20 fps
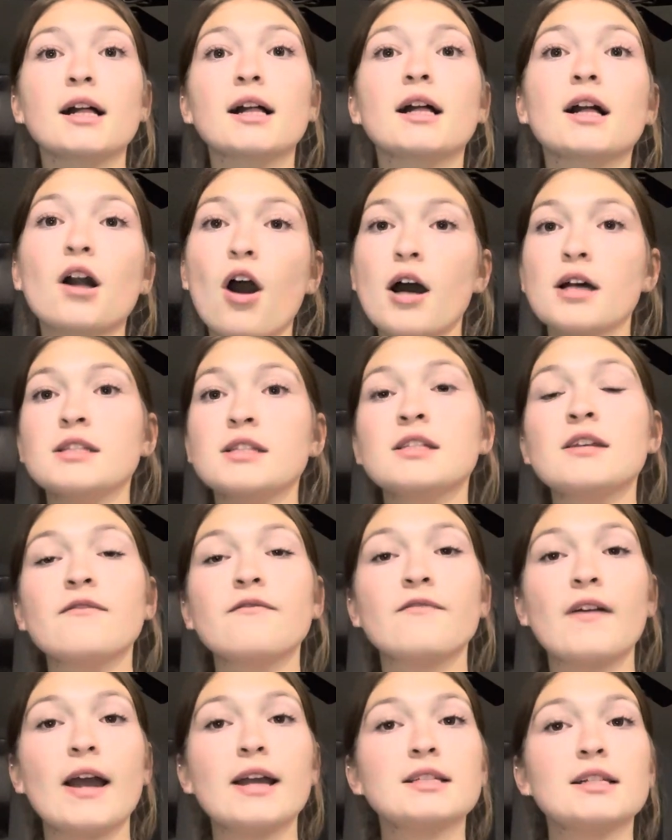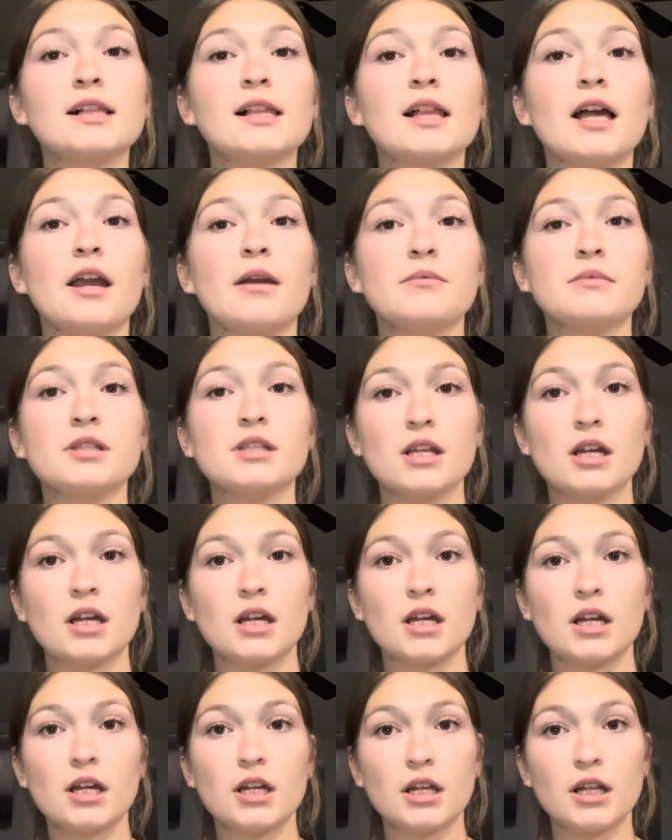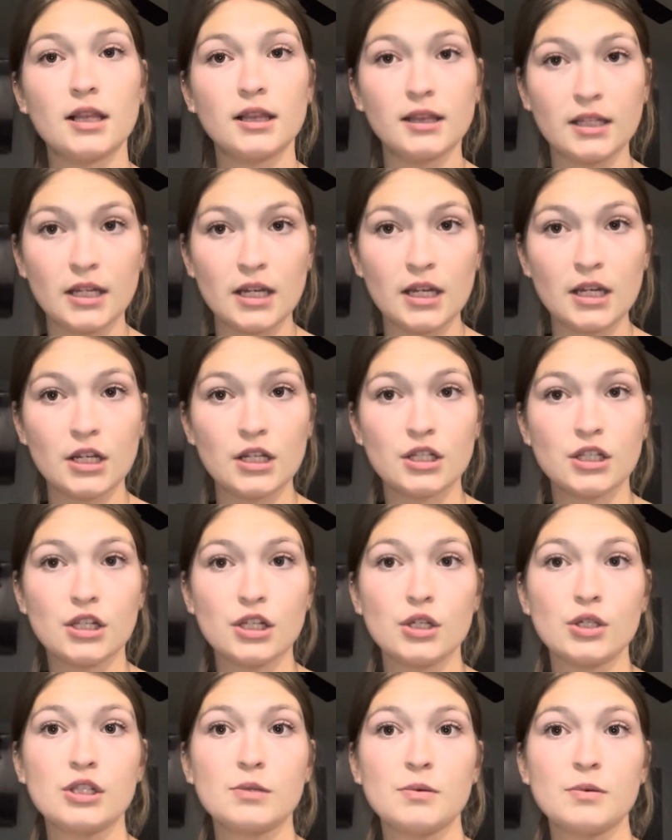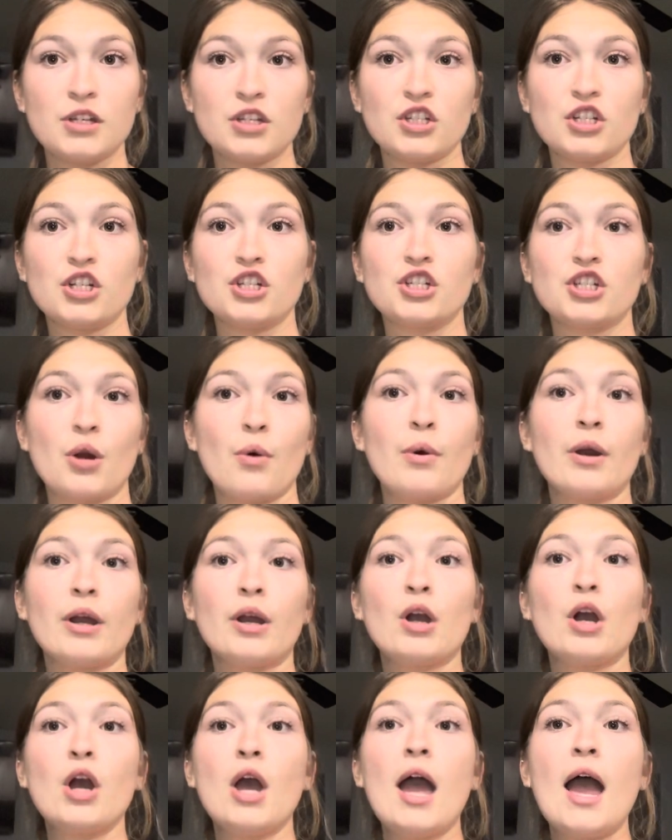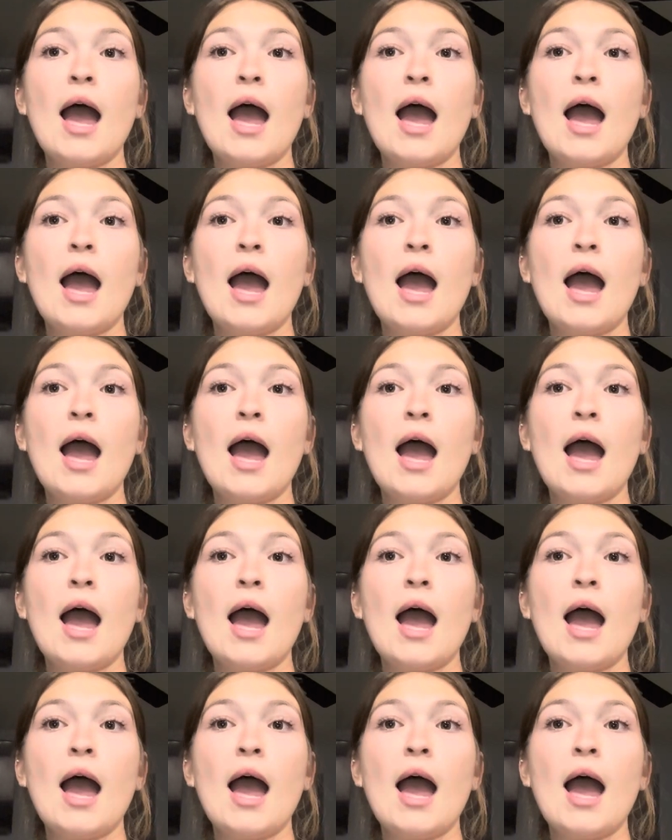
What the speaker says: Cause and effect claims lead to speeches showing